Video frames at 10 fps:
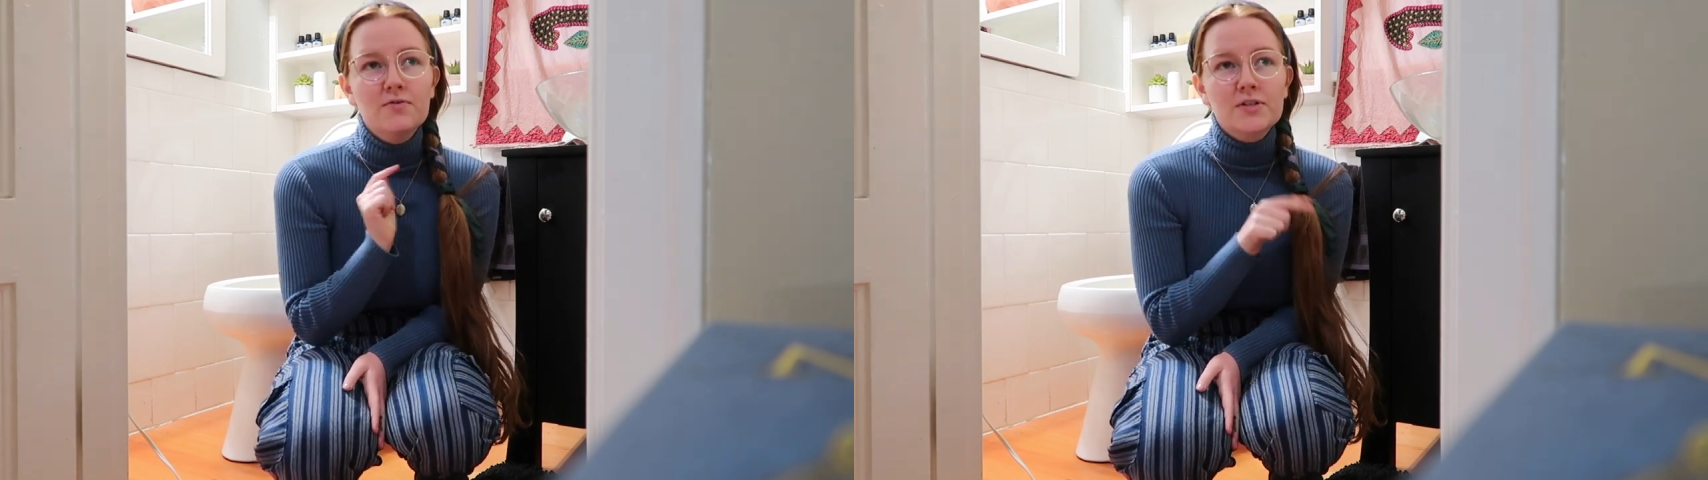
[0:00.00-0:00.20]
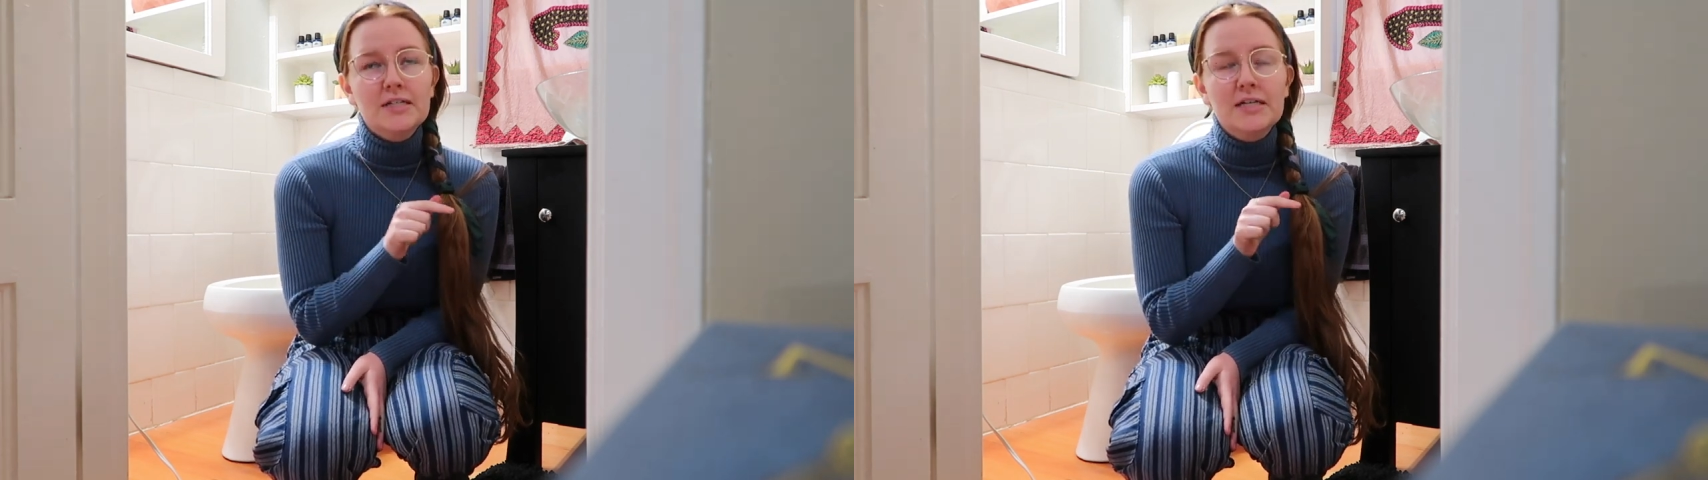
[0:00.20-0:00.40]

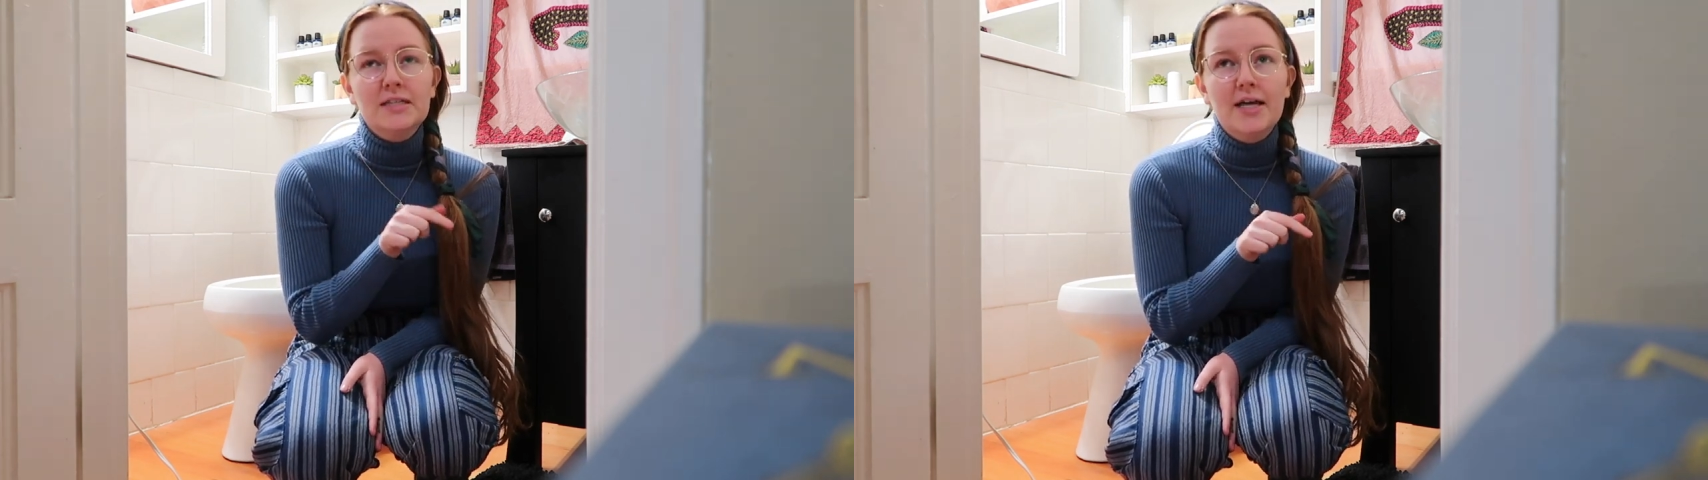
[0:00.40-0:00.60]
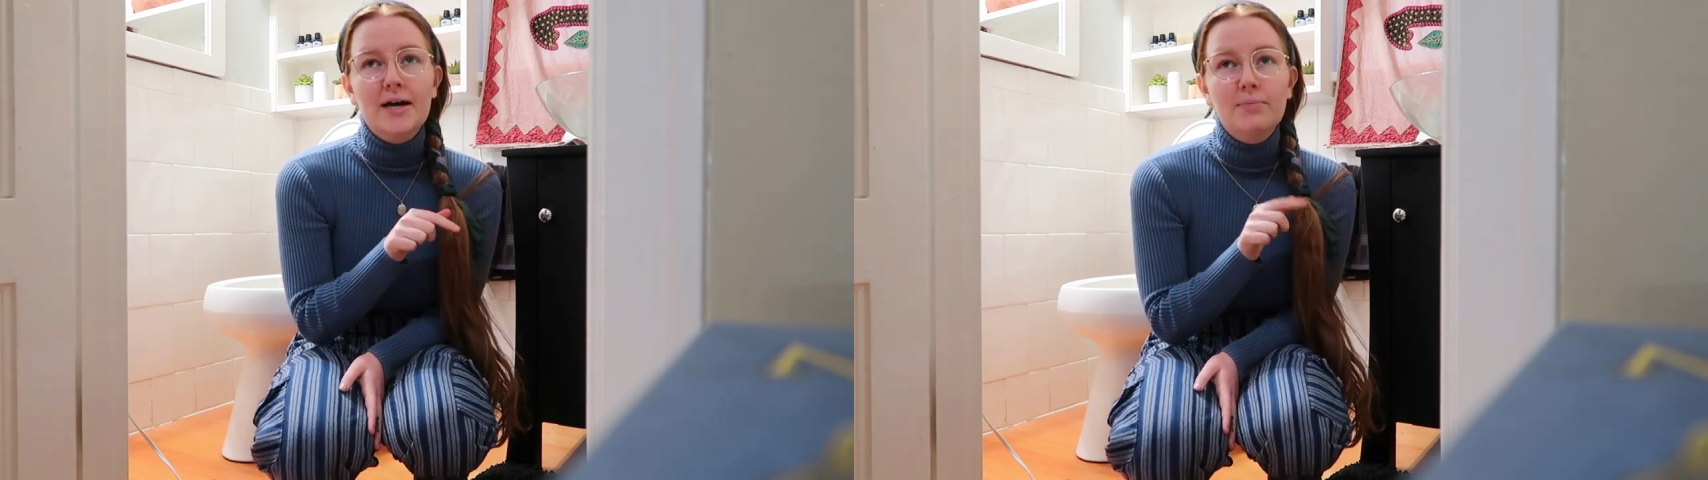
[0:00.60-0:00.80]

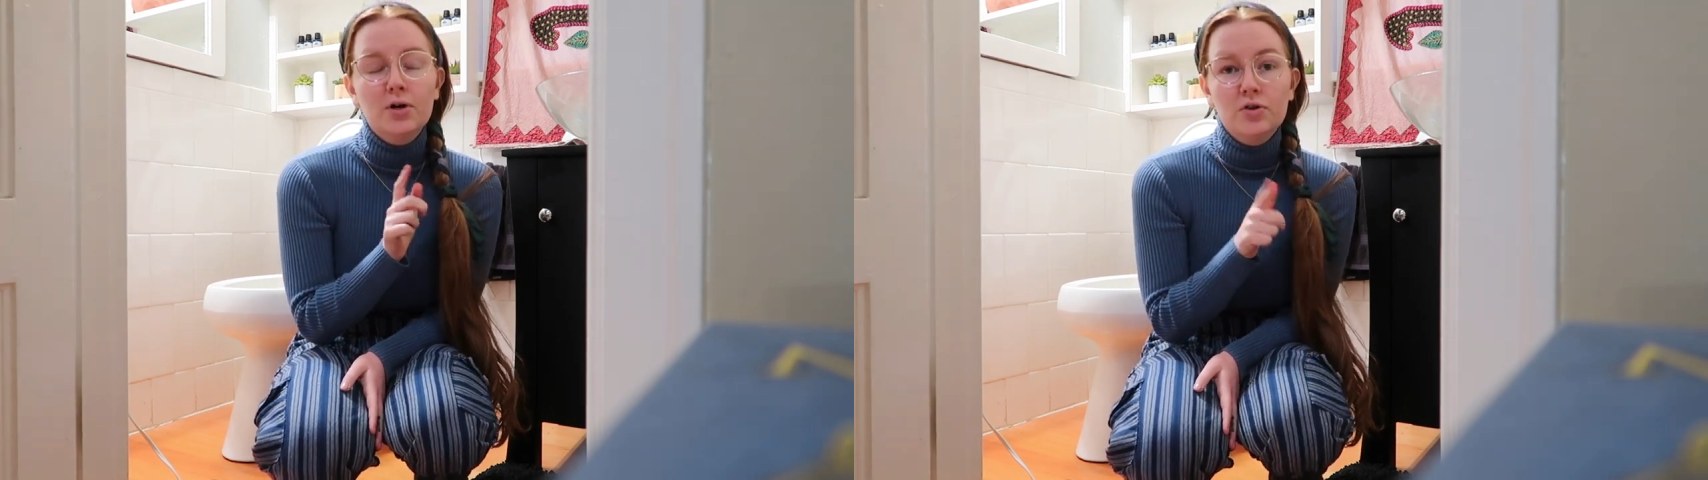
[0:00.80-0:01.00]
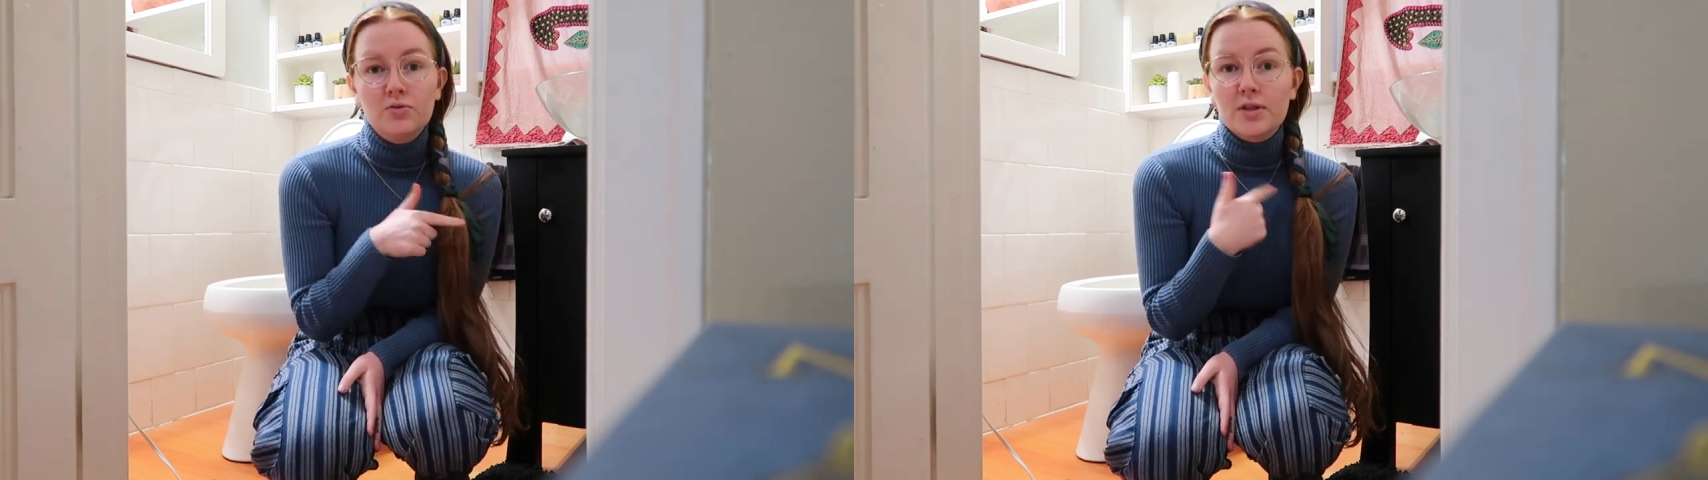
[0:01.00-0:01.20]
visited
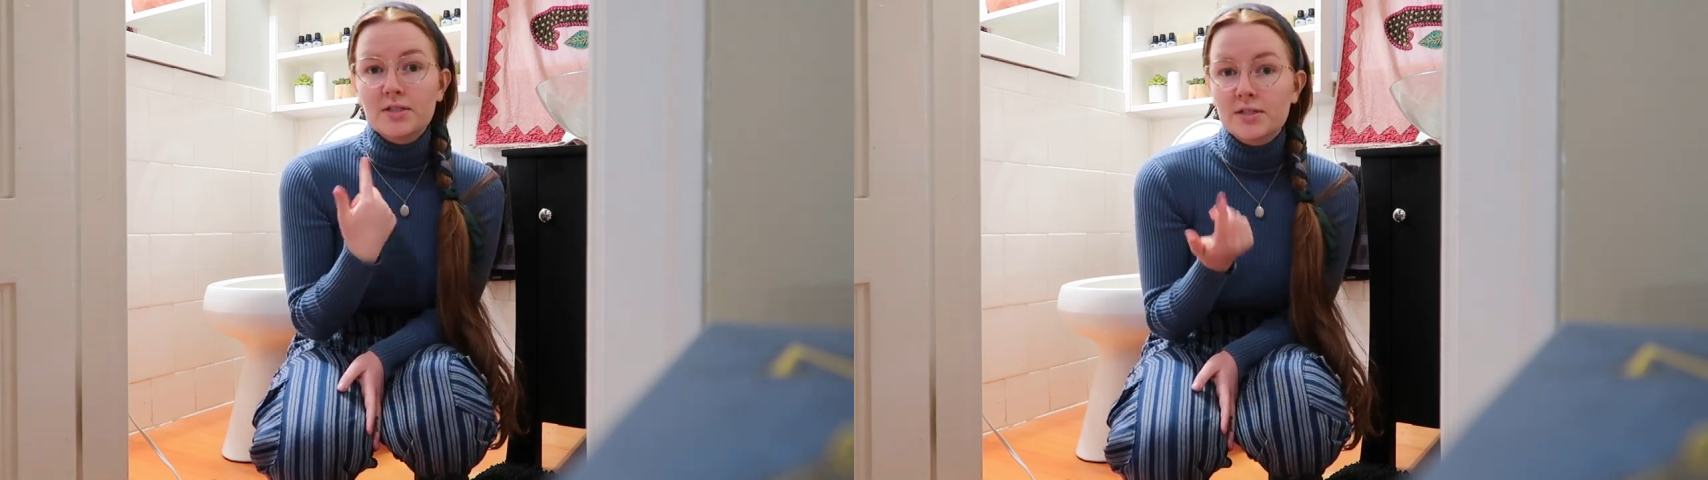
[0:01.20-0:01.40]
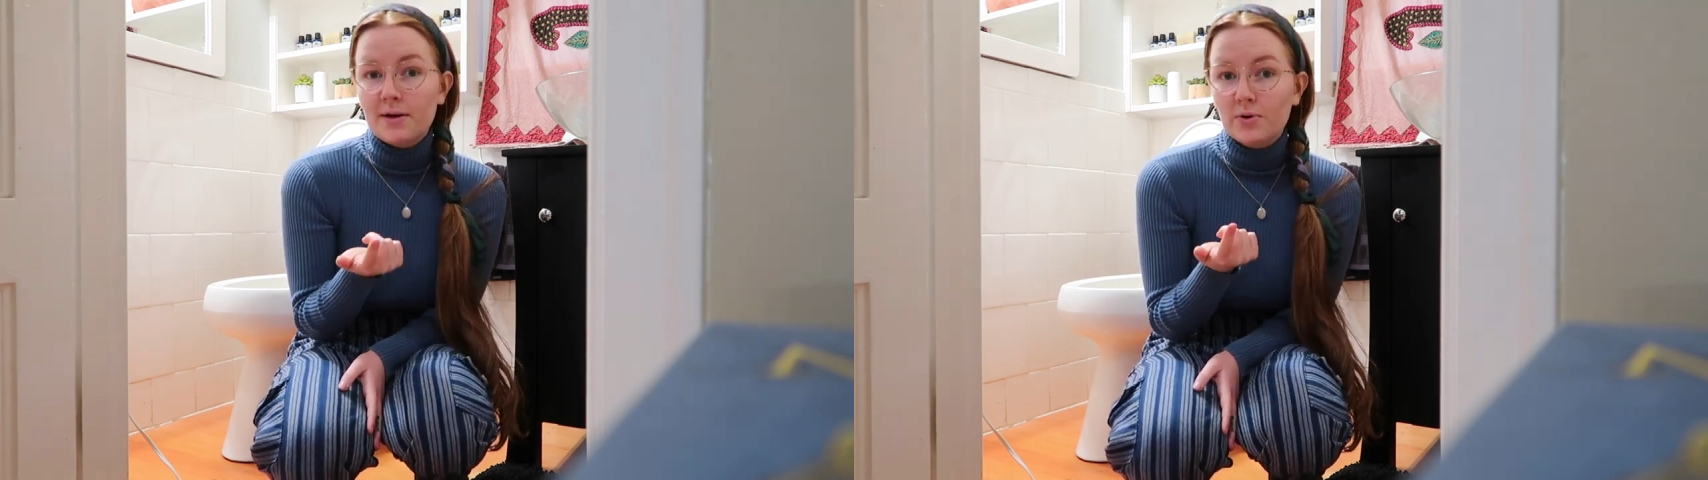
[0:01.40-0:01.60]
them over
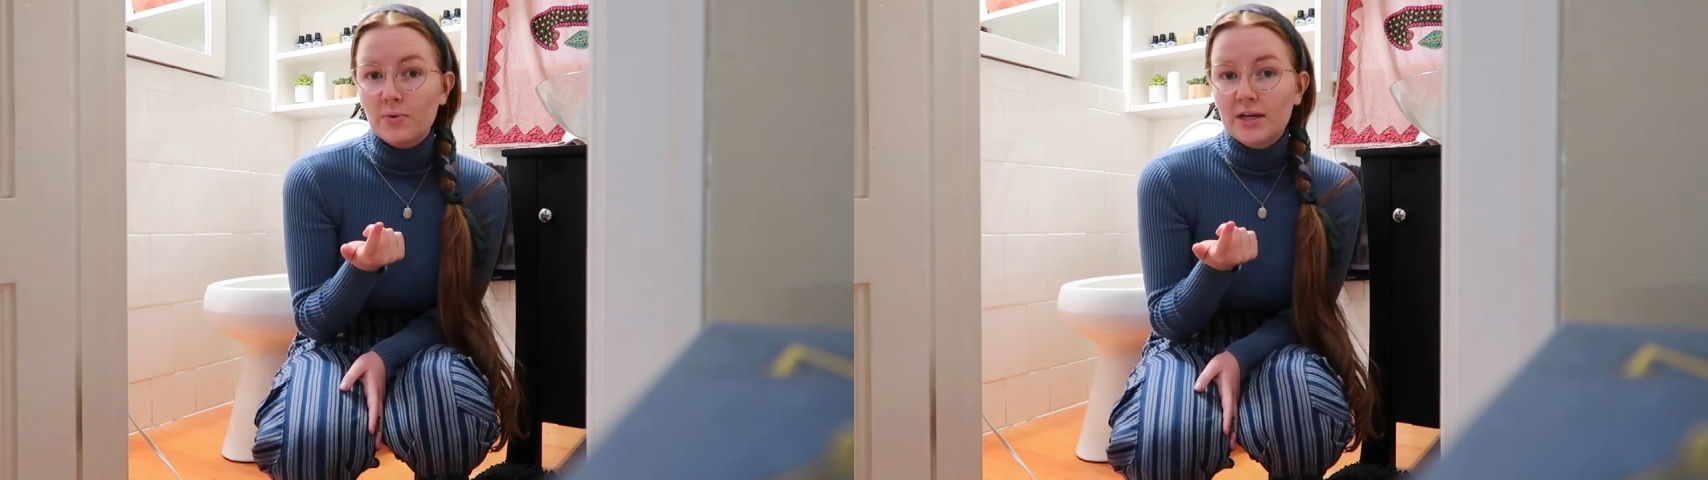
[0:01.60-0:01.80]
the summer